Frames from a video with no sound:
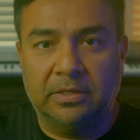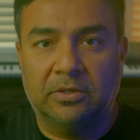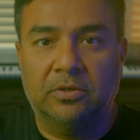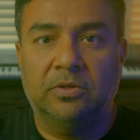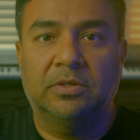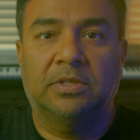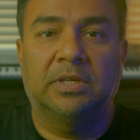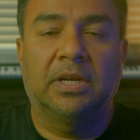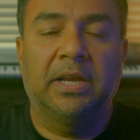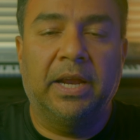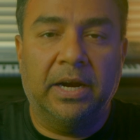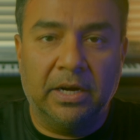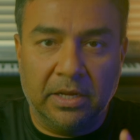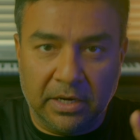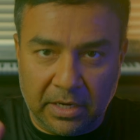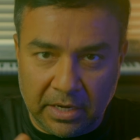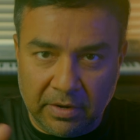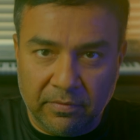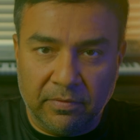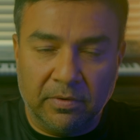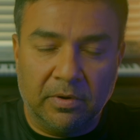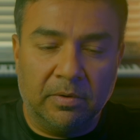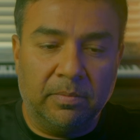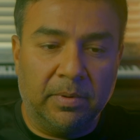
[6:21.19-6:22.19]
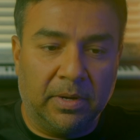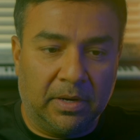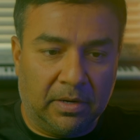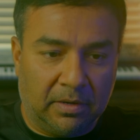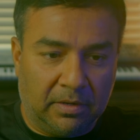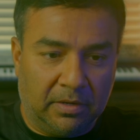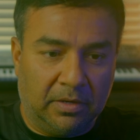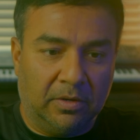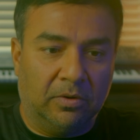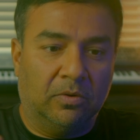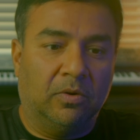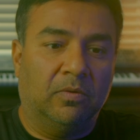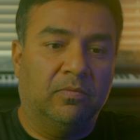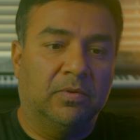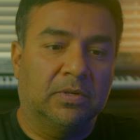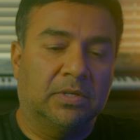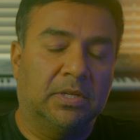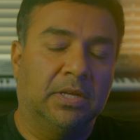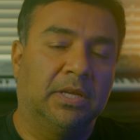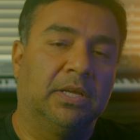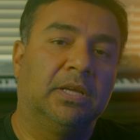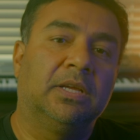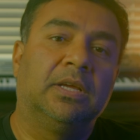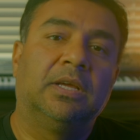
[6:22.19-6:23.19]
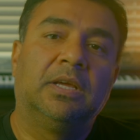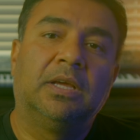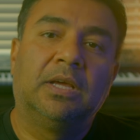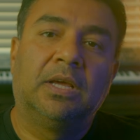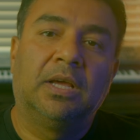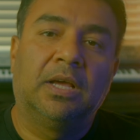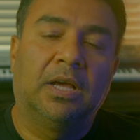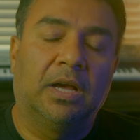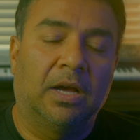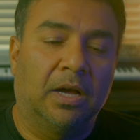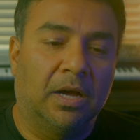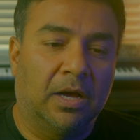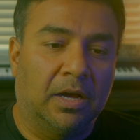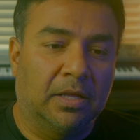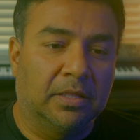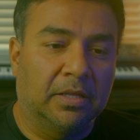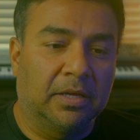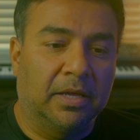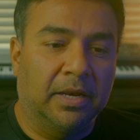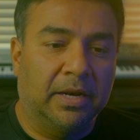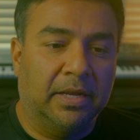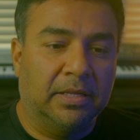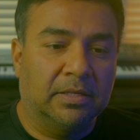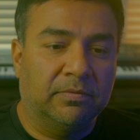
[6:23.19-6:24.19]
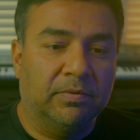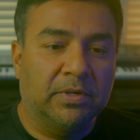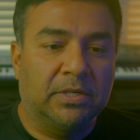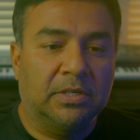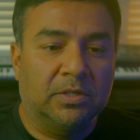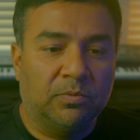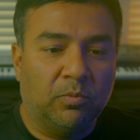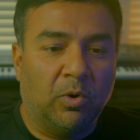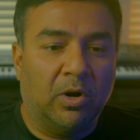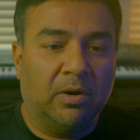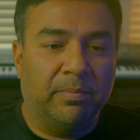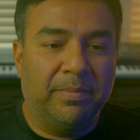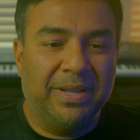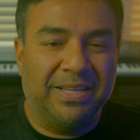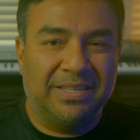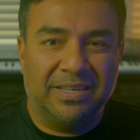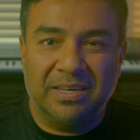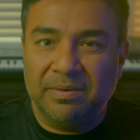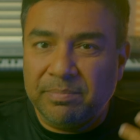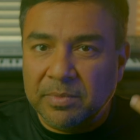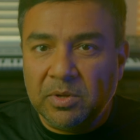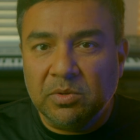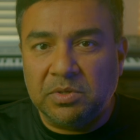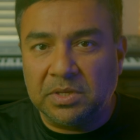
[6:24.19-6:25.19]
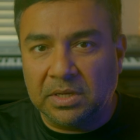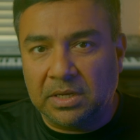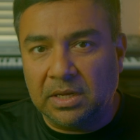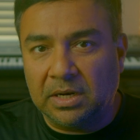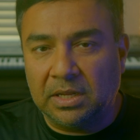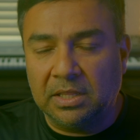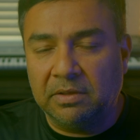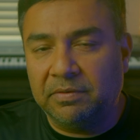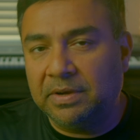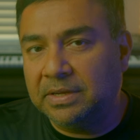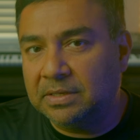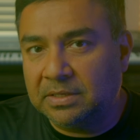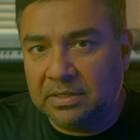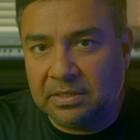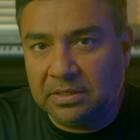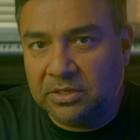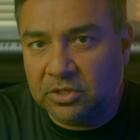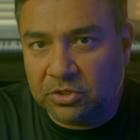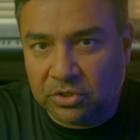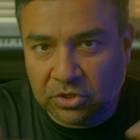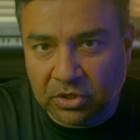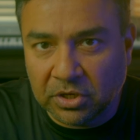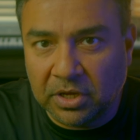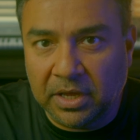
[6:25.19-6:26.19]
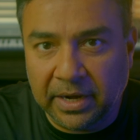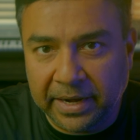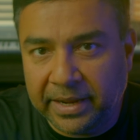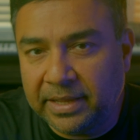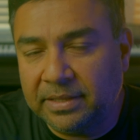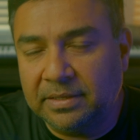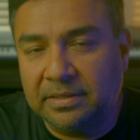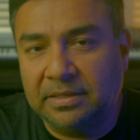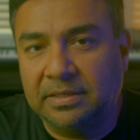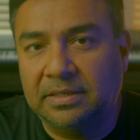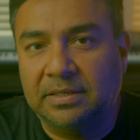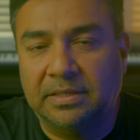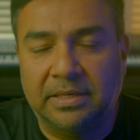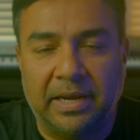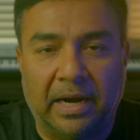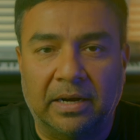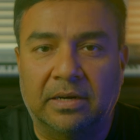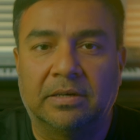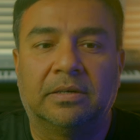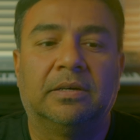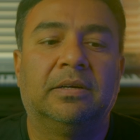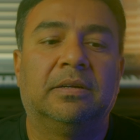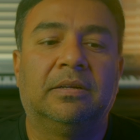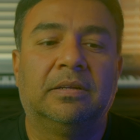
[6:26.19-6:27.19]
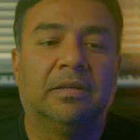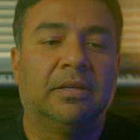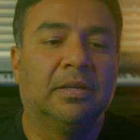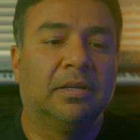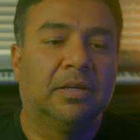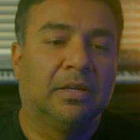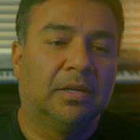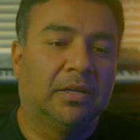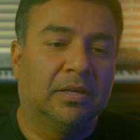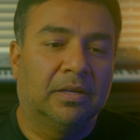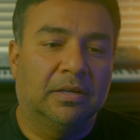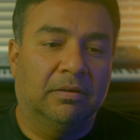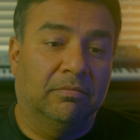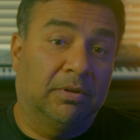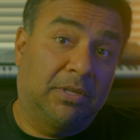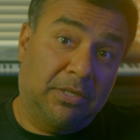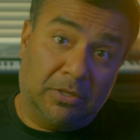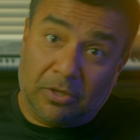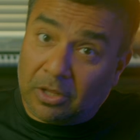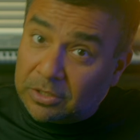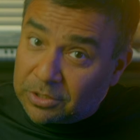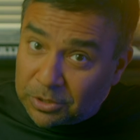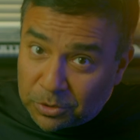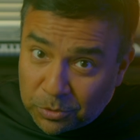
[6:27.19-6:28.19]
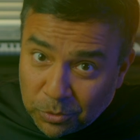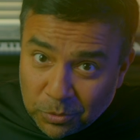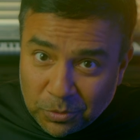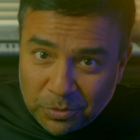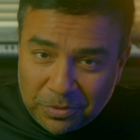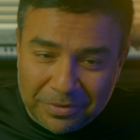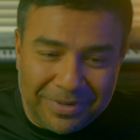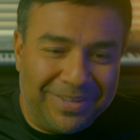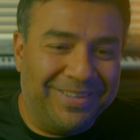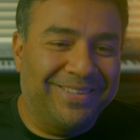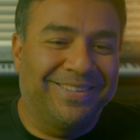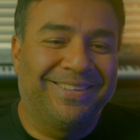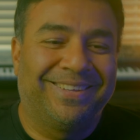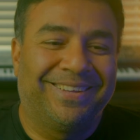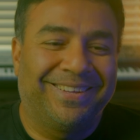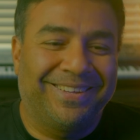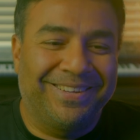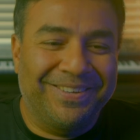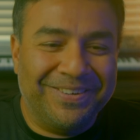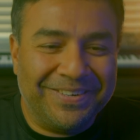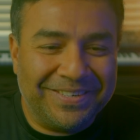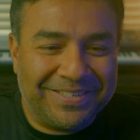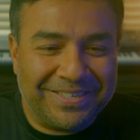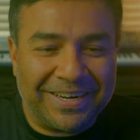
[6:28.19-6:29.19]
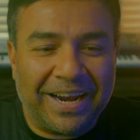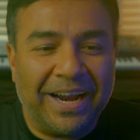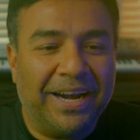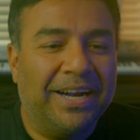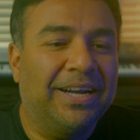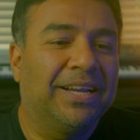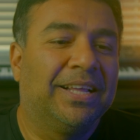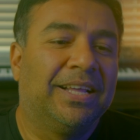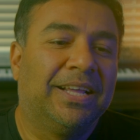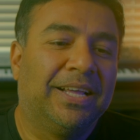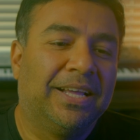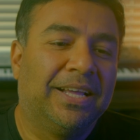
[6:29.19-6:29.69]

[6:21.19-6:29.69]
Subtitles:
So you still get a reverb and, obviously the grains, which is what makes it musical. Otherwise, it's just grains scattered, which is also cool. You could try it.